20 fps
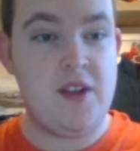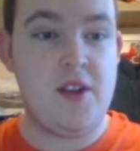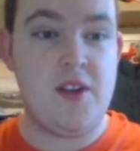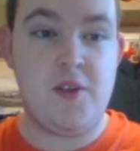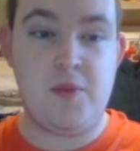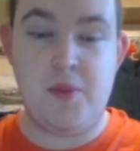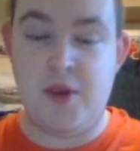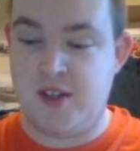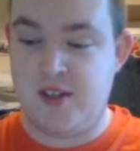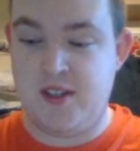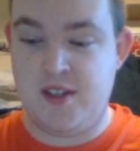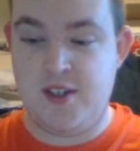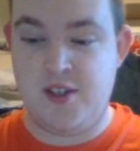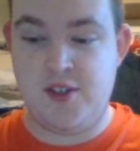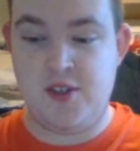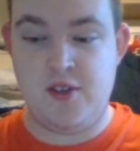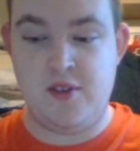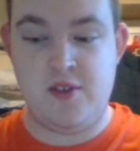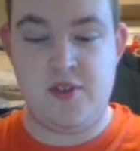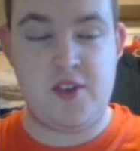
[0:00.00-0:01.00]
special
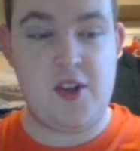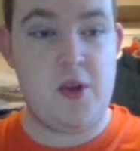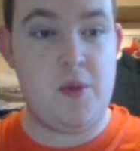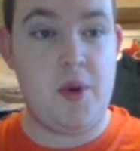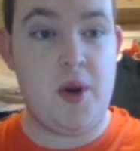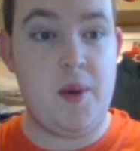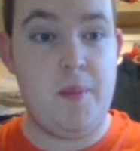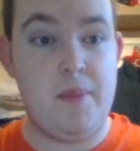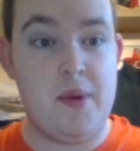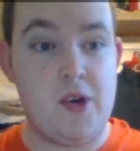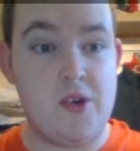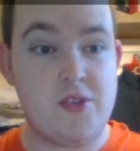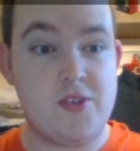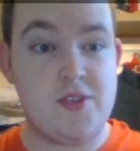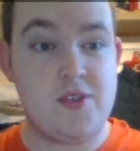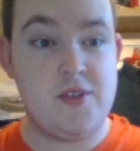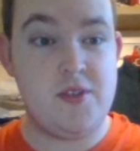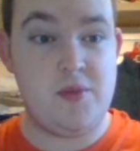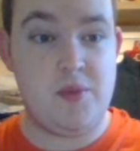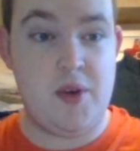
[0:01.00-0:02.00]
edition Stobart
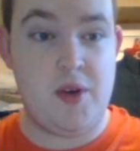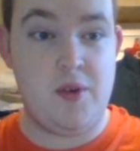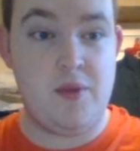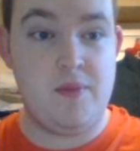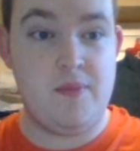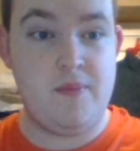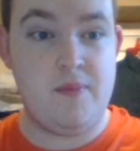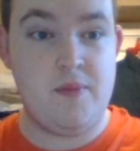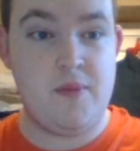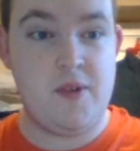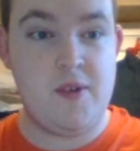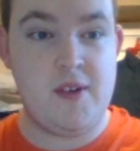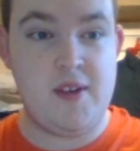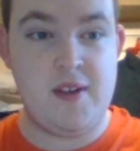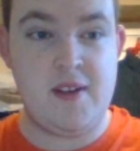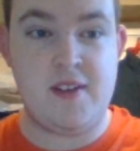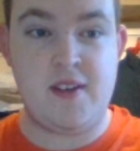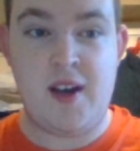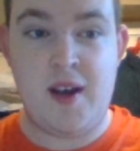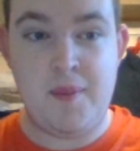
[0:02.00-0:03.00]
box as well,
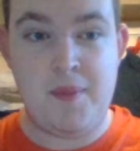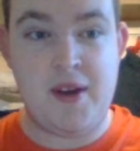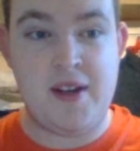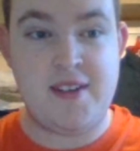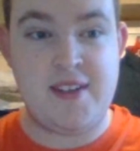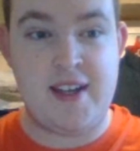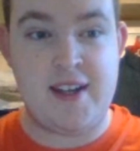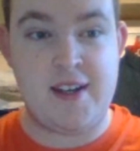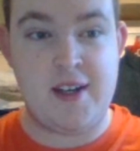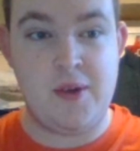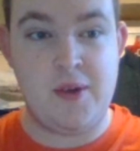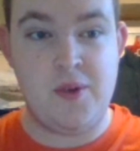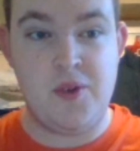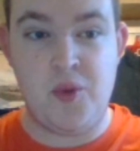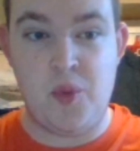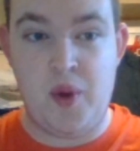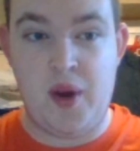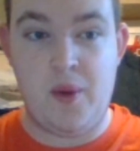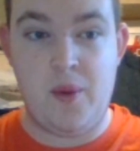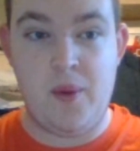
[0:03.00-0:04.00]
designed by Techno as
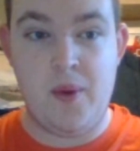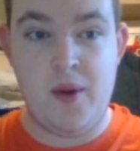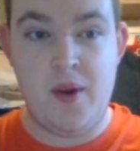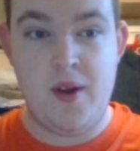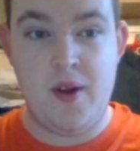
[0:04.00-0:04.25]
well,